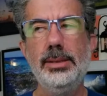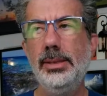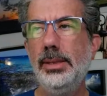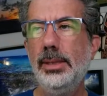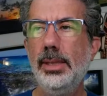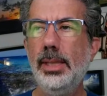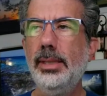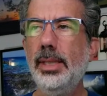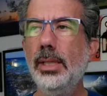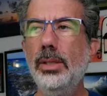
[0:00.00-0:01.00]
I
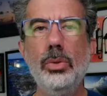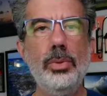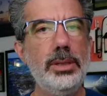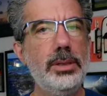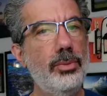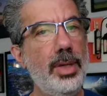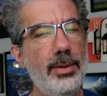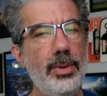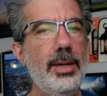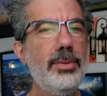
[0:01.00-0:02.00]
think on Norwegian, we
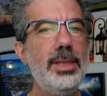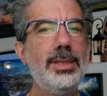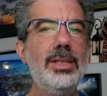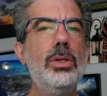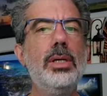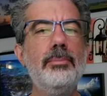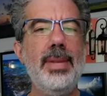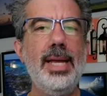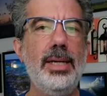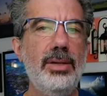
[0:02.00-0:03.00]
have these thing called
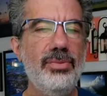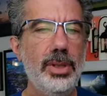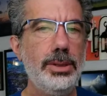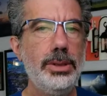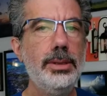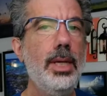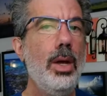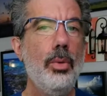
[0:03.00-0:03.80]
amenity voyages